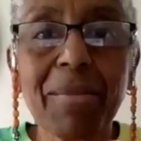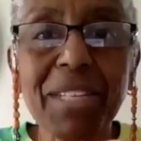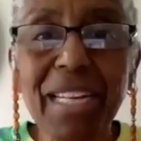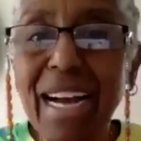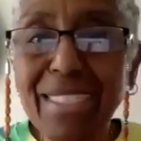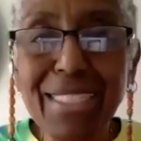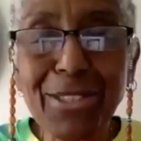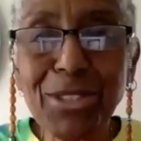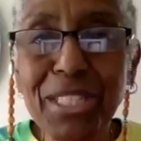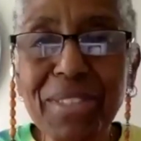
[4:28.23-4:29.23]
The
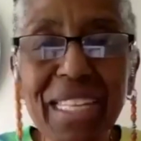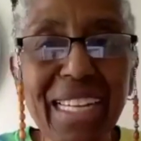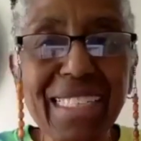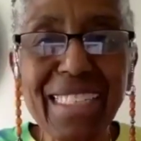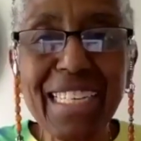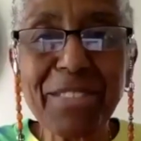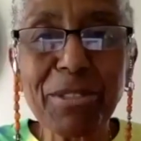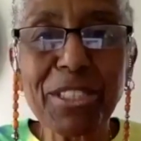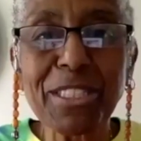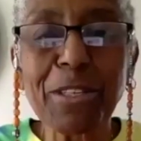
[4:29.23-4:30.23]
Constitution of the United States
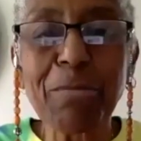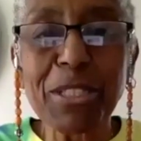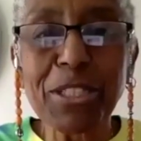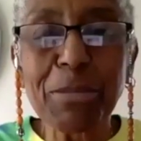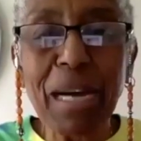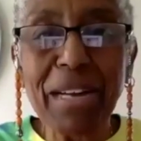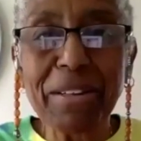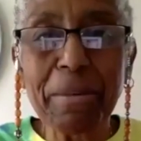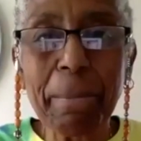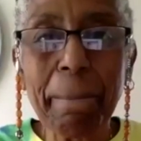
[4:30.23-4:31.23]
wasn't so much
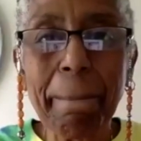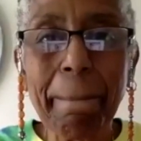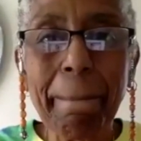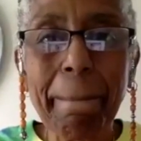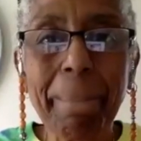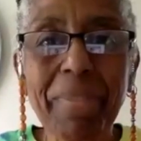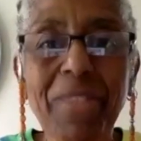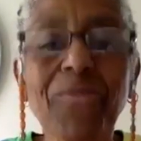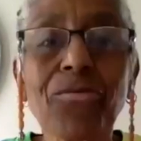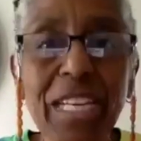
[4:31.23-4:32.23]
about
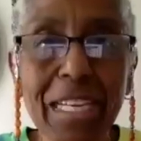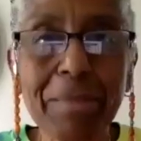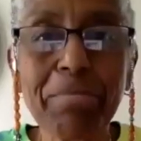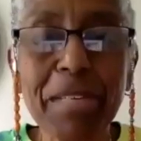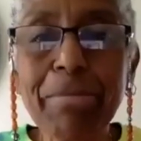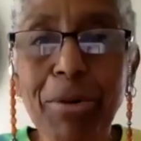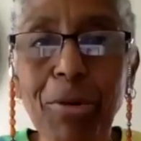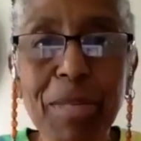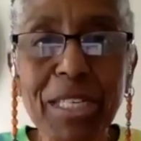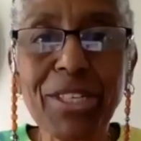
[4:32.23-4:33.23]
freeing
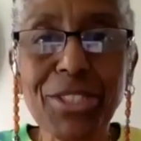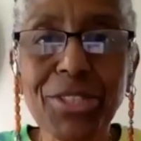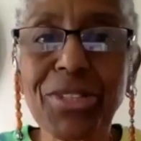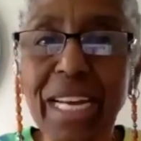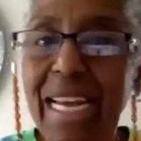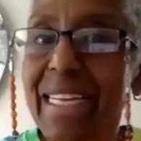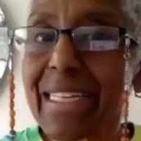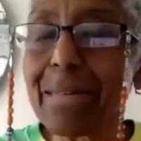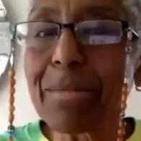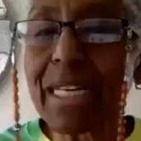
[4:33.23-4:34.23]
people because, you know, that had to
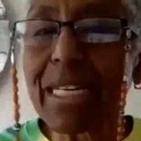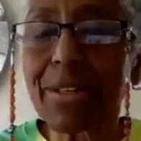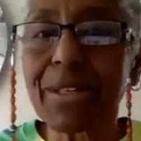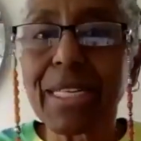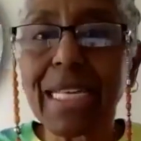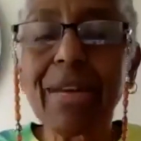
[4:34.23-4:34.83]
come later.